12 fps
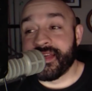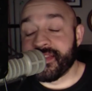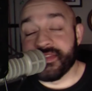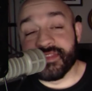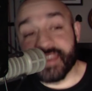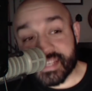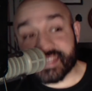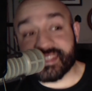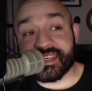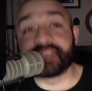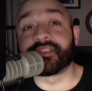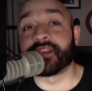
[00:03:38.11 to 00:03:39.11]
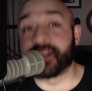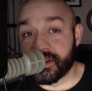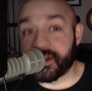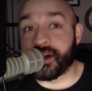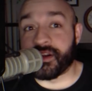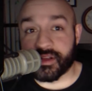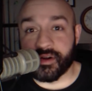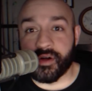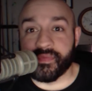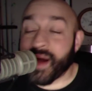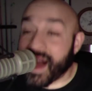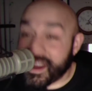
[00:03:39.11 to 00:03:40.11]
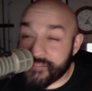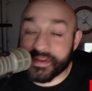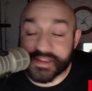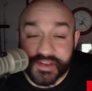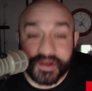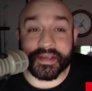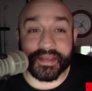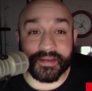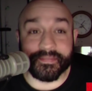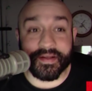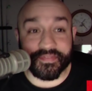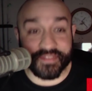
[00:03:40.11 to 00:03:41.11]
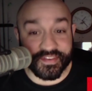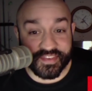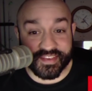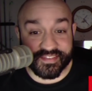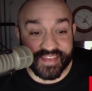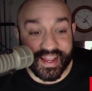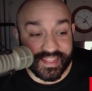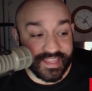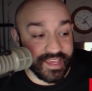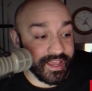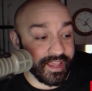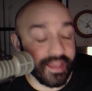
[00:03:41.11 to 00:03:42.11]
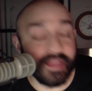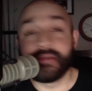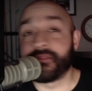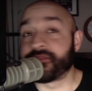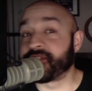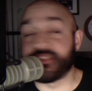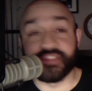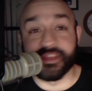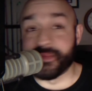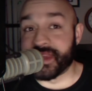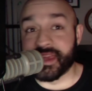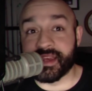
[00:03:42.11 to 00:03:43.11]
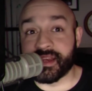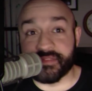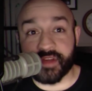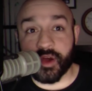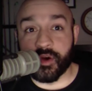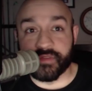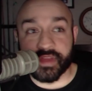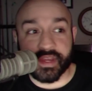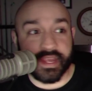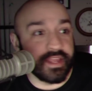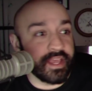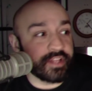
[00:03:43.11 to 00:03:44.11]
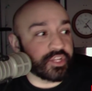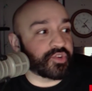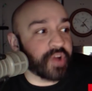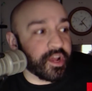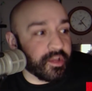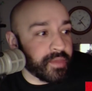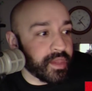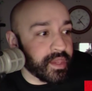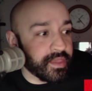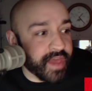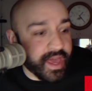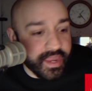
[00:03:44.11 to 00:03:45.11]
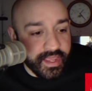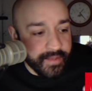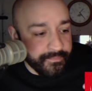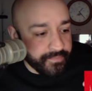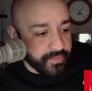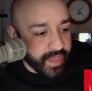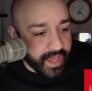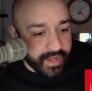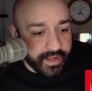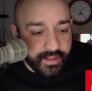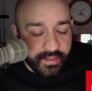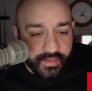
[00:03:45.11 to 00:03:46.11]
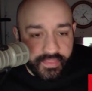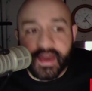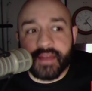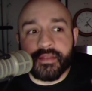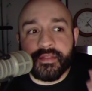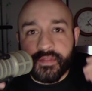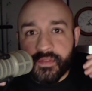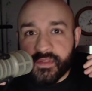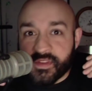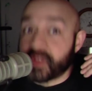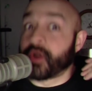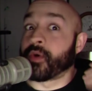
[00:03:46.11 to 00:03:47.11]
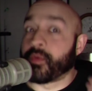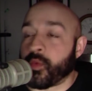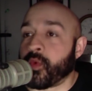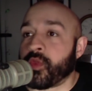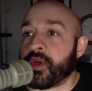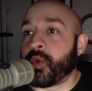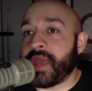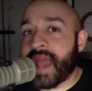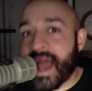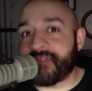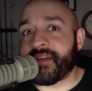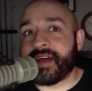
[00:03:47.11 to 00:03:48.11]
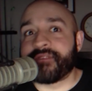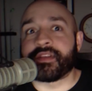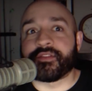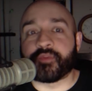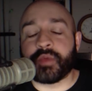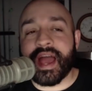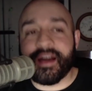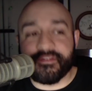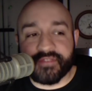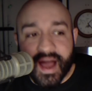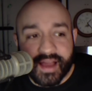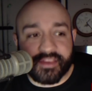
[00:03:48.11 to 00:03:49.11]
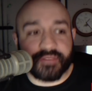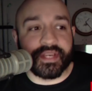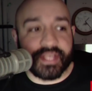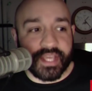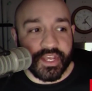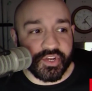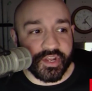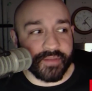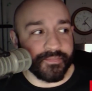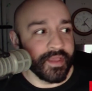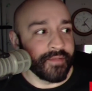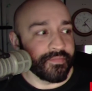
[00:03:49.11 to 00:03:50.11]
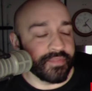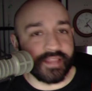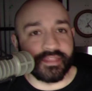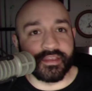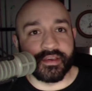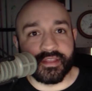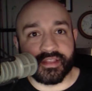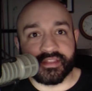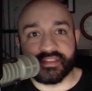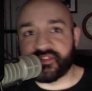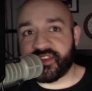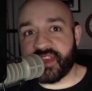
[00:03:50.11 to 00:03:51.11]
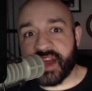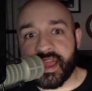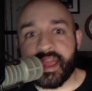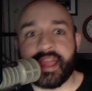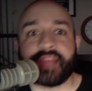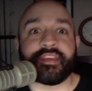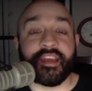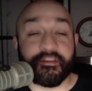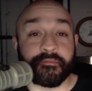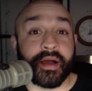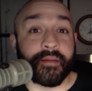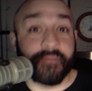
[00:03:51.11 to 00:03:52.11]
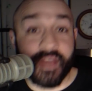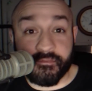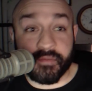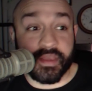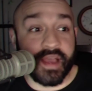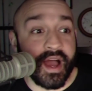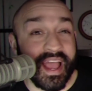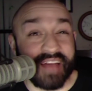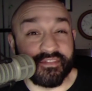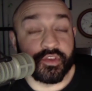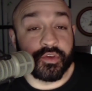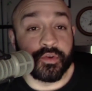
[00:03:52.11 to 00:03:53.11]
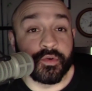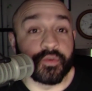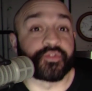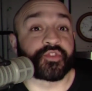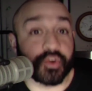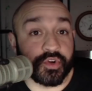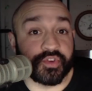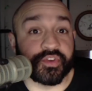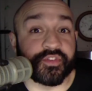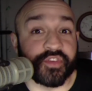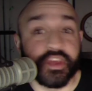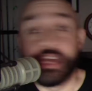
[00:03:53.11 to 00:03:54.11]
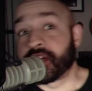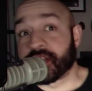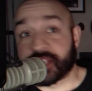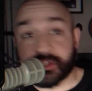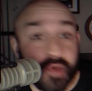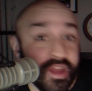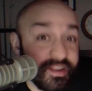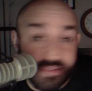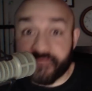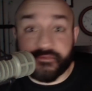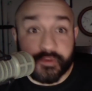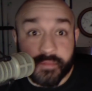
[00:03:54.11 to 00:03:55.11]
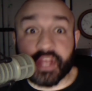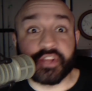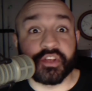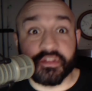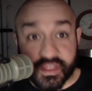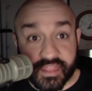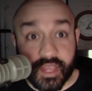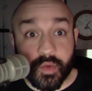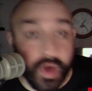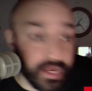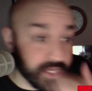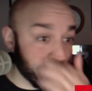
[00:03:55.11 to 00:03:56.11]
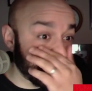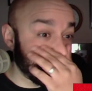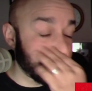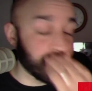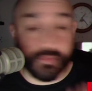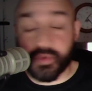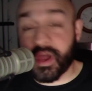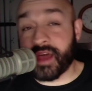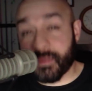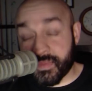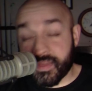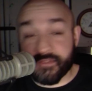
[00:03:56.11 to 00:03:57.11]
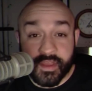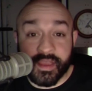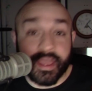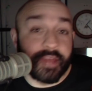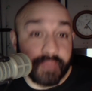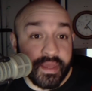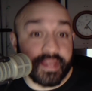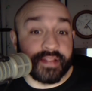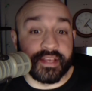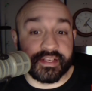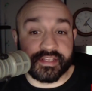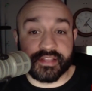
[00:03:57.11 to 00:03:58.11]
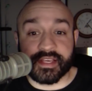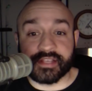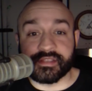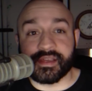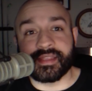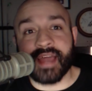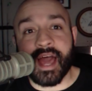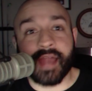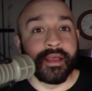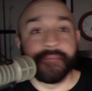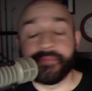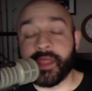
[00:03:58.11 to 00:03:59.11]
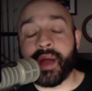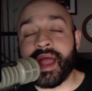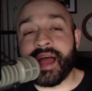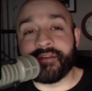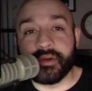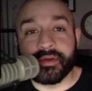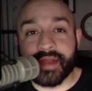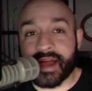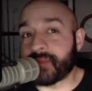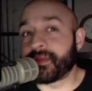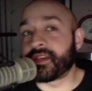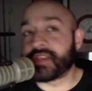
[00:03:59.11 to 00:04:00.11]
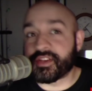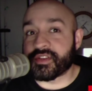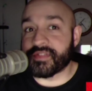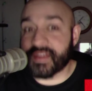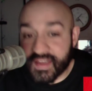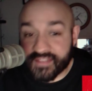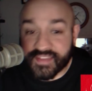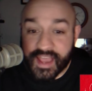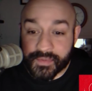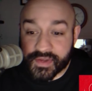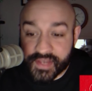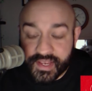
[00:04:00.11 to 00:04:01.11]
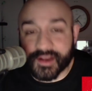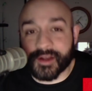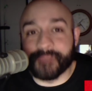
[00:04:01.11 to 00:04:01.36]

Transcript: This is a good article. Now, I've been talking about this exact thing since the beginning of COVID. It, it struck me that that that you know we have evidence, we have documentation that the that the CIA and the FBI have used churches to spread information that they want to, to spread. I mean, they've admitted this and things like that. Now, I have no documentation that that's happened here.